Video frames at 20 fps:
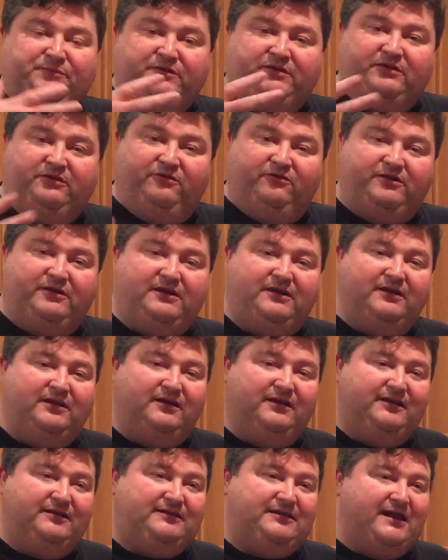you know, again,
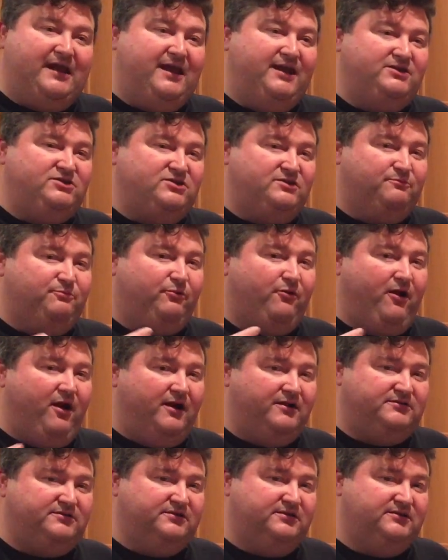let the aging
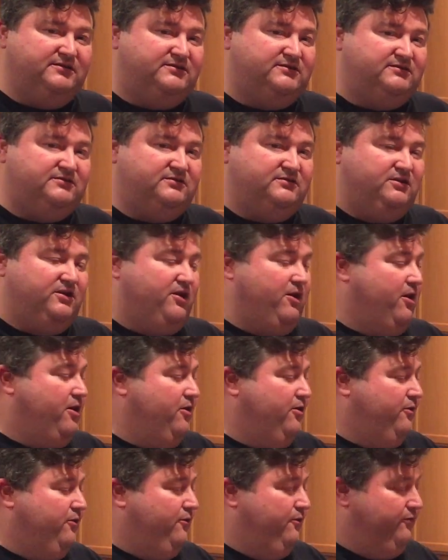process
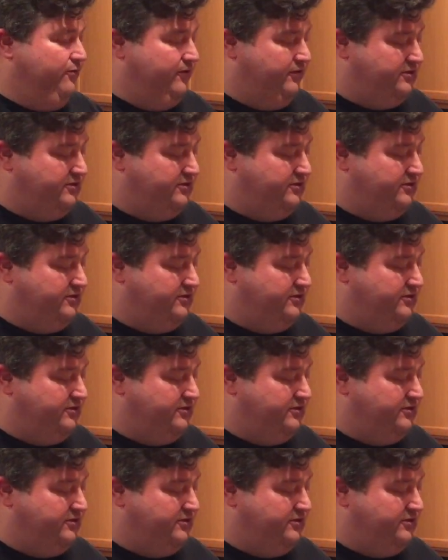go.